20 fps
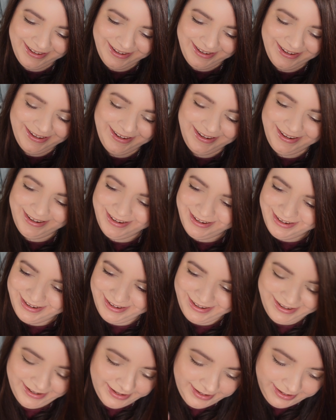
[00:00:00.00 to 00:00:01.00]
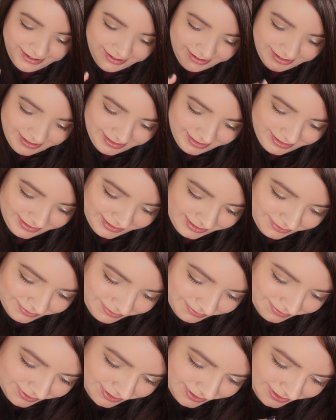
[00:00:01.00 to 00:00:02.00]
Let's see
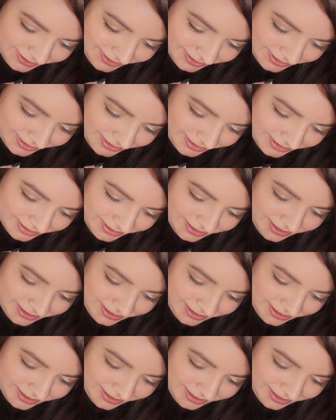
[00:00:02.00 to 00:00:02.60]
what Wood looks like.